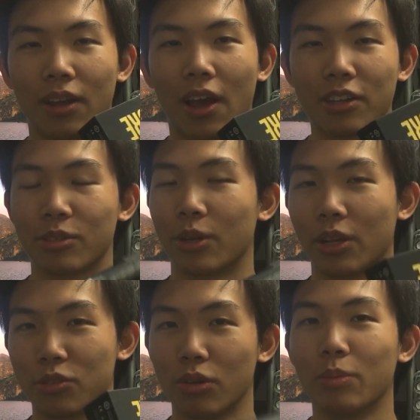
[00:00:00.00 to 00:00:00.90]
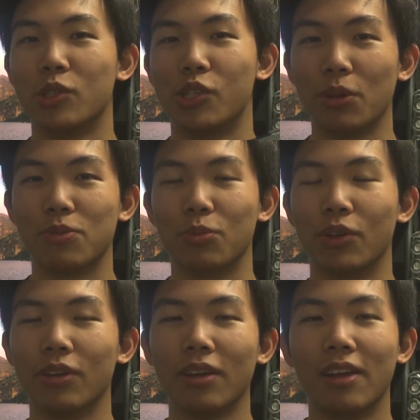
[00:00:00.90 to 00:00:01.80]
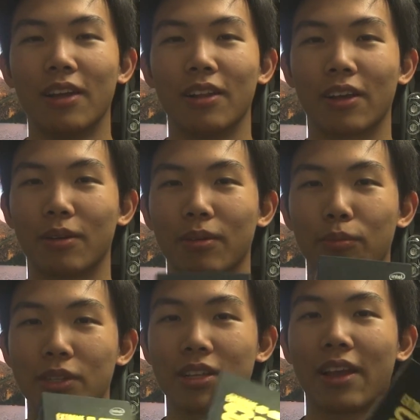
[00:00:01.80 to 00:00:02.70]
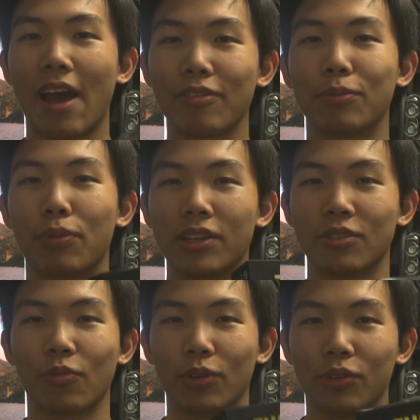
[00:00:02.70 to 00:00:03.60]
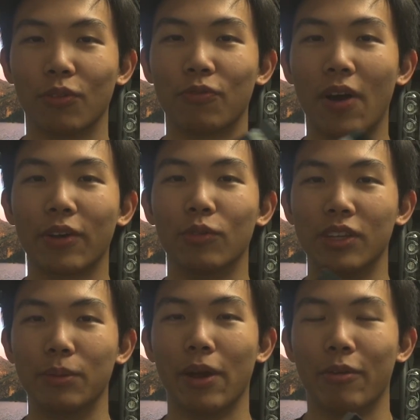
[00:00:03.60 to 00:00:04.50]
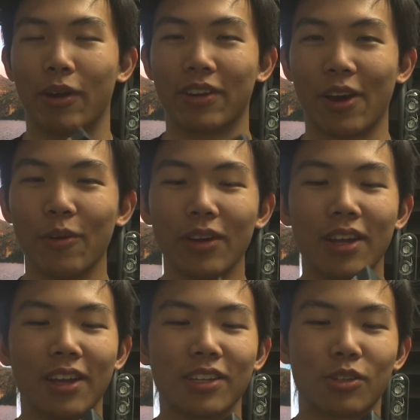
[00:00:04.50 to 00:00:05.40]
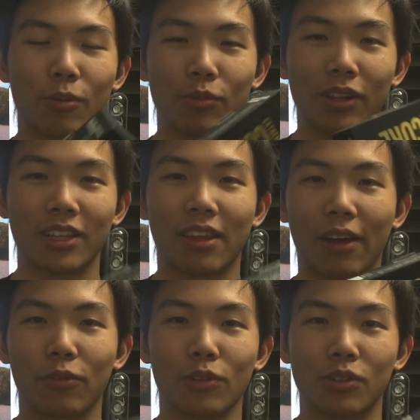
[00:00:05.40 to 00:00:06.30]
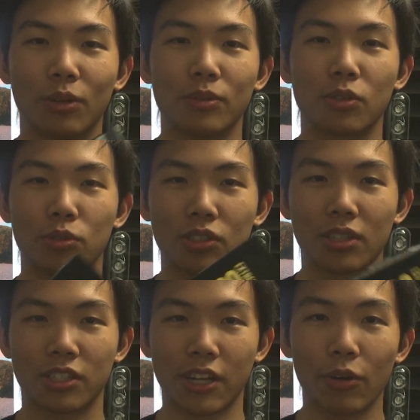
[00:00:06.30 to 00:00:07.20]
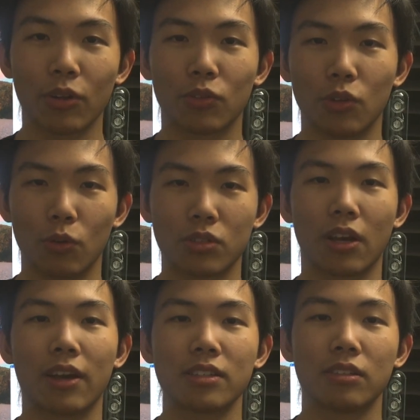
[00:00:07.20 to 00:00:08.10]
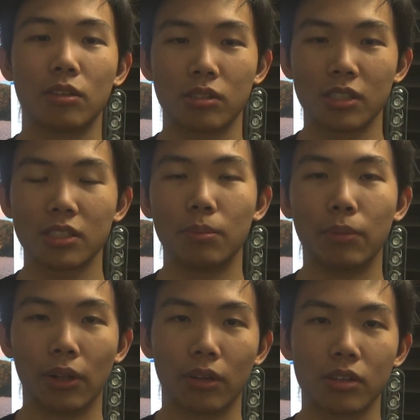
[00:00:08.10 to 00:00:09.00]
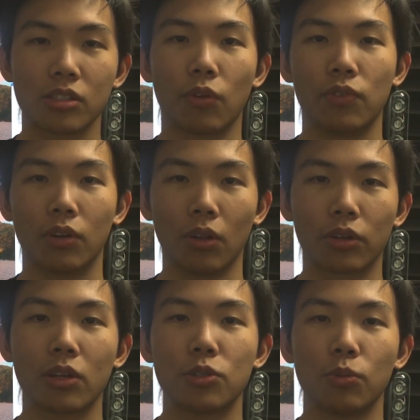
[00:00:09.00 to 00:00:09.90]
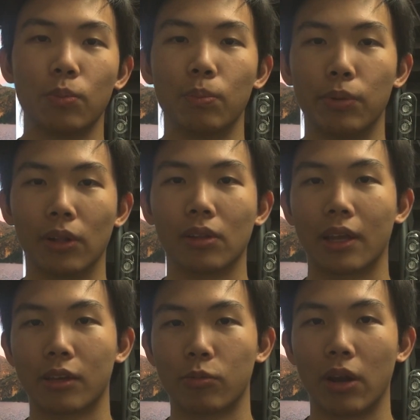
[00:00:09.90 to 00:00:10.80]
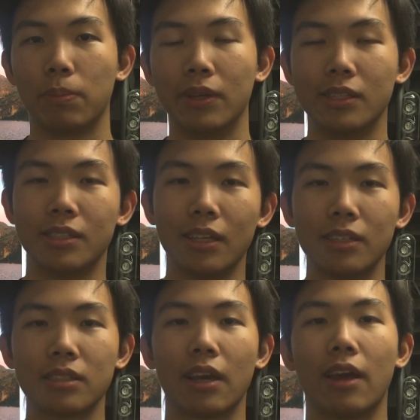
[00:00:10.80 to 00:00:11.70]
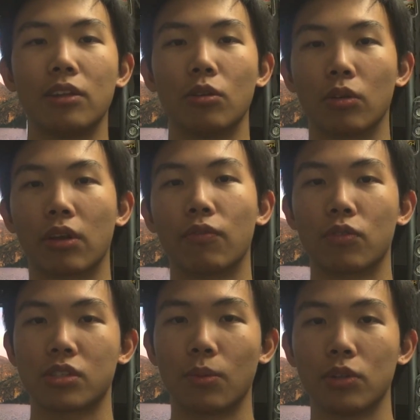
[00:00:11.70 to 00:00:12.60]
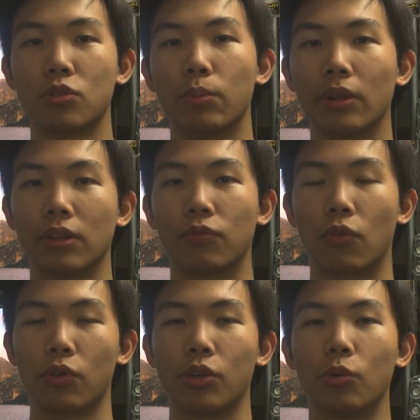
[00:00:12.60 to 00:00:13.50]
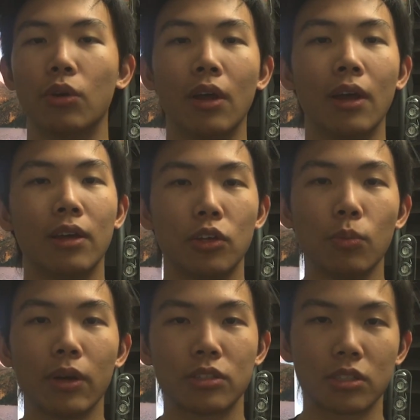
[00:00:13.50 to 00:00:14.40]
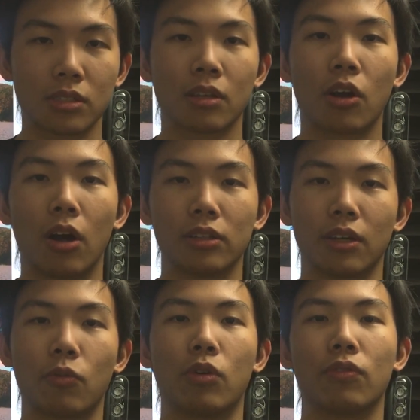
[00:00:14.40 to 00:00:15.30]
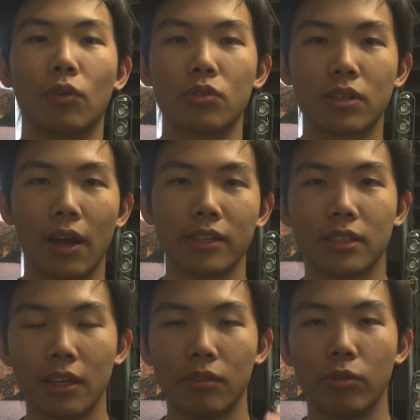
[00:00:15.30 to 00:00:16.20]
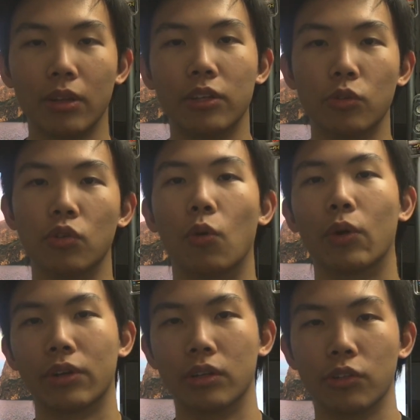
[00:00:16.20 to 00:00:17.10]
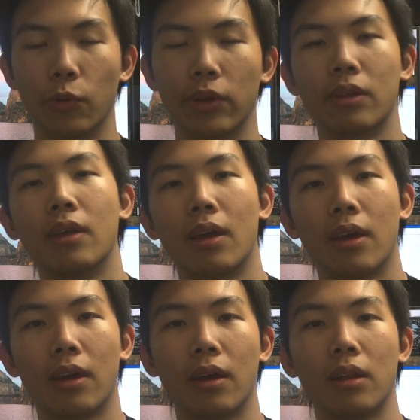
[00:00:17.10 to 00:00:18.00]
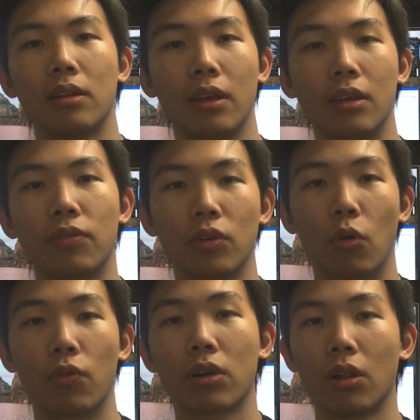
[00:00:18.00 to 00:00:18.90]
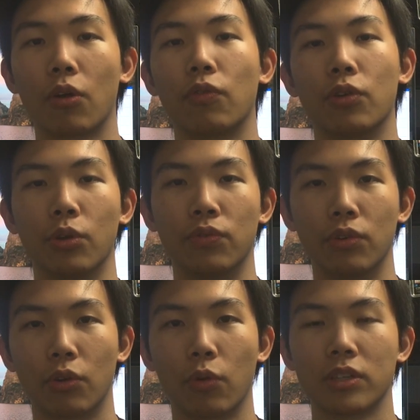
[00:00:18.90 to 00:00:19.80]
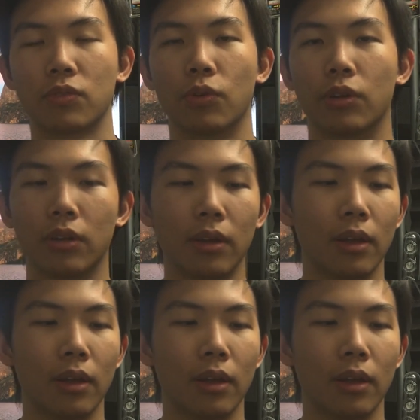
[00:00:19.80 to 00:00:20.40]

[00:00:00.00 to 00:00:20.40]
actually extremely cheap to me, like basically half the price of what you'll find on eBay right now. So I'm really thankful to them. So just a shout out to those guys. They're system builders, so if you're looking to build like great P Cs and you're looking for someone to build it for you, you might just contact one of those guys. They really do know what they're doing, and they even overclock for you if you request for it.